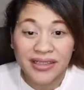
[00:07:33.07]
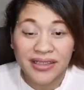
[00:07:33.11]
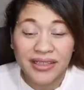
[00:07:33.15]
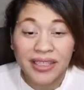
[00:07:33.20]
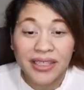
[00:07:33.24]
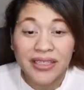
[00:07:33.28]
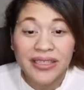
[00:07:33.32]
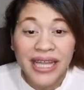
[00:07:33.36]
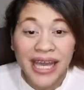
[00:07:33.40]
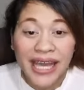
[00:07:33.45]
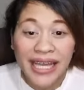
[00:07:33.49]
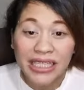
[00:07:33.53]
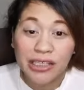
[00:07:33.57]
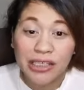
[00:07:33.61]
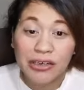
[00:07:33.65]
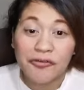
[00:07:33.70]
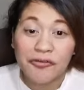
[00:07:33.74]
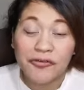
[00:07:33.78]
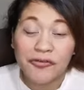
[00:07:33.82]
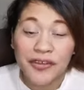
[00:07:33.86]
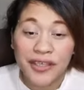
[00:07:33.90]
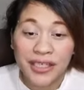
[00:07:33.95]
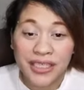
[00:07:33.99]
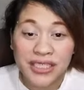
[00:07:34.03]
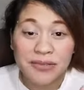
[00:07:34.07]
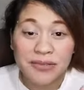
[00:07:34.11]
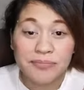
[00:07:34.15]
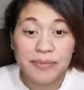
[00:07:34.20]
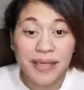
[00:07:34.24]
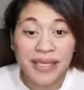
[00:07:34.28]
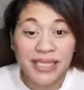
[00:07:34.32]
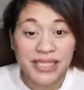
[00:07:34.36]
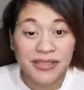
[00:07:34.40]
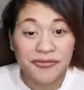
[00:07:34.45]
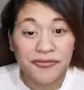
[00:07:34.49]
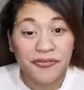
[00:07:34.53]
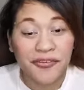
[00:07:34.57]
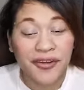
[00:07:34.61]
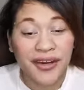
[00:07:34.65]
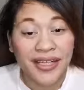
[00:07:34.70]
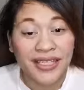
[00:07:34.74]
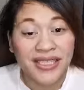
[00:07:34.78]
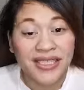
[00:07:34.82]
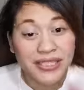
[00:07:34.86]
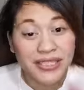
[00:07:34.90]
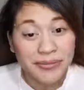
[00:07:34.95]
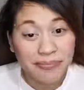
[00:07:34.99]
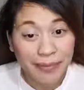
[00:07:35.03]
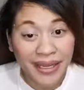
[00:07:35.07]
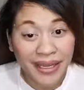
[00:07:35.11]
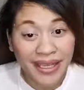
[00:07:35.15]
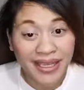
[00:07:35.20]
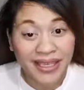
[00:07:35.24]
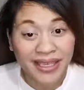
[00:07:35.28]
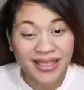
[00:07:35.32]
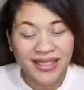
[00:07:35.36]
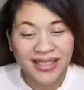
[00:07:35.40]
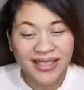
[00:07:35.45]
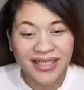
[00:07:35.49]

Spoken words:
the dad of his best friends, Mike.